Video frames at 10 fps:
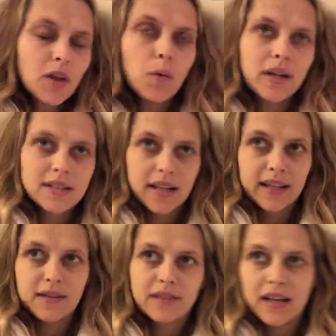Once I
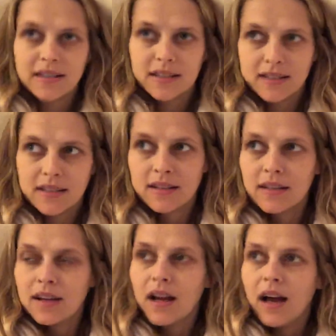leave London
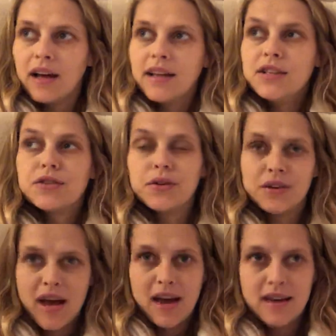in 2
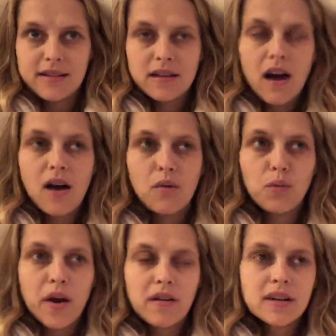days,
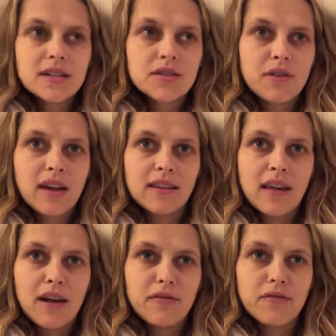we're in
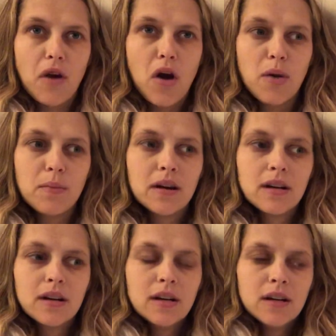Australia from
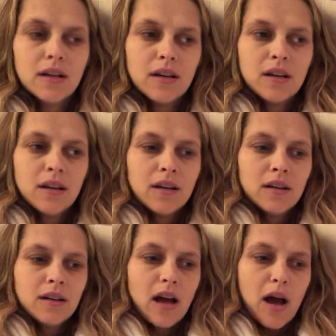
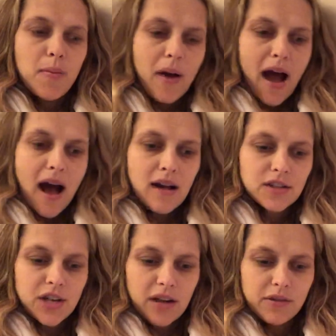about
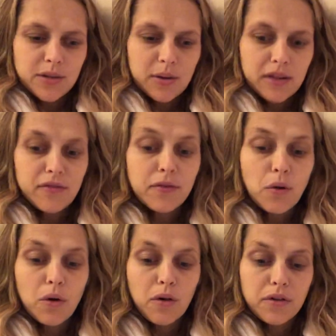January
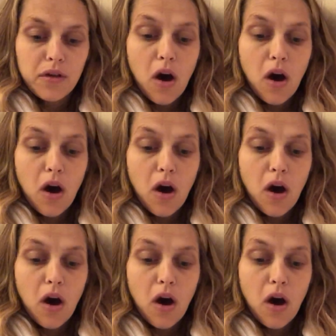24th, the